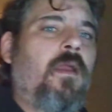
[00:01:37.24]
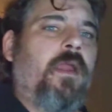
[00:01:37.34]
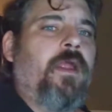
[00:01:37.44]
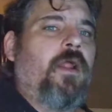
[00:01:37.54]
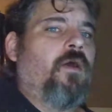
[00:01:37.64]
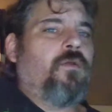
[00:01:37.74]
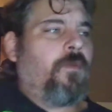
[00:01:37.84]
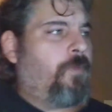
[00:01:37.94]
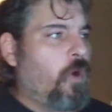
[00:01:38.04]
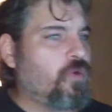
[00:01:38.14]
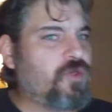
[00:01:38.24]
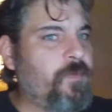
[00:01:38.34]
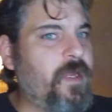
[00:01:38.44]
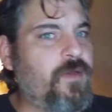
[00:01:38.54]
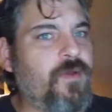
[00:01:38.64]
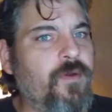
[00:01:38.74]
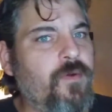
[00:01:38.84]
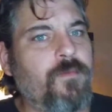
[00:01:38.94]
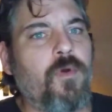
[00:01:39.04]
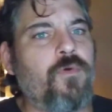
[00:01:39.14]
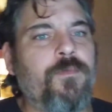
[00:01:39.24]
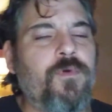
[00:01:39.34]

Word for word: you know, the post Me Too mo-